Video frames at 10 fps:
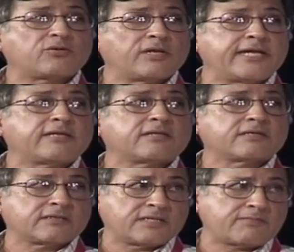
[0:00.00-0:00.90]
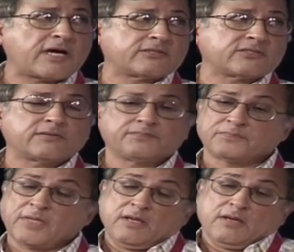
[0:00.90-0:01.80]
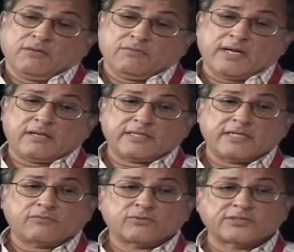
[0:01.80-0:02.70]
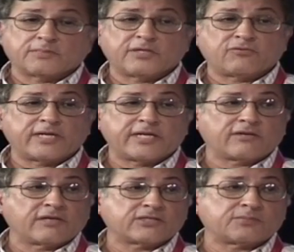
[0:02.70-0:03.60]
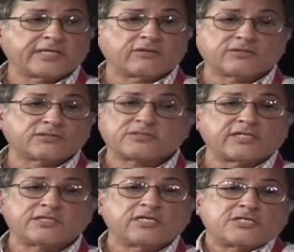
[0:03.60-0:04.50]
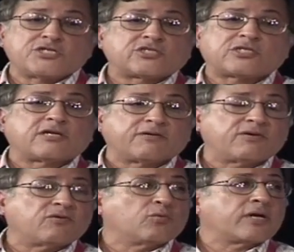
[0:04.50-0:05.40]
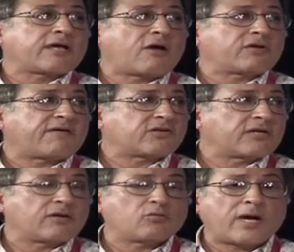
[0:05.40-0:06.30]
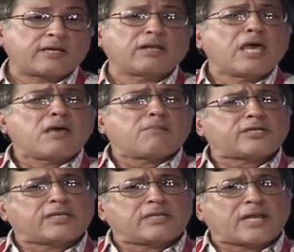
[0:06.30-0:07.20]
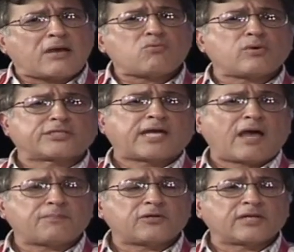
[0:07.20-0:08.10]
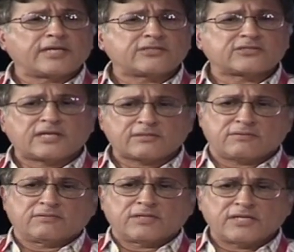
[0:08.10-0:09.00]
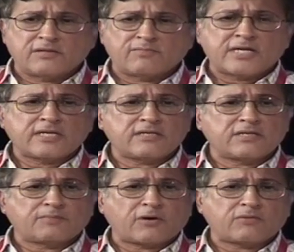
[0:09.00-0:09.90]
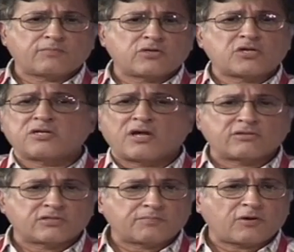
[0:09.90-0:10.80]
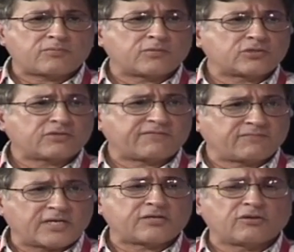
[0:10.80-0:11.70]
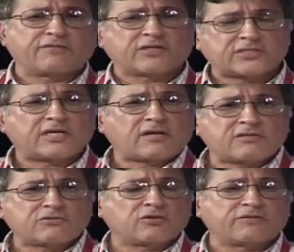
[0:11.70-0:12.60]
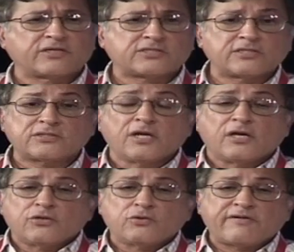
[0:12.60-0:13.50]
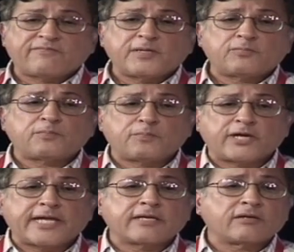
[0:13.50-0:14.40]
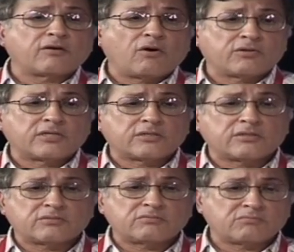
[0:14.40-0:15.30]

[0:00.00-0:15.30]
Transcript: to lead the namaz. Well, it was a bit ridiculous because it just didn't work out after a little while. But now what's happened is that in my department, in other departments of my university and other universities, you have people praying on the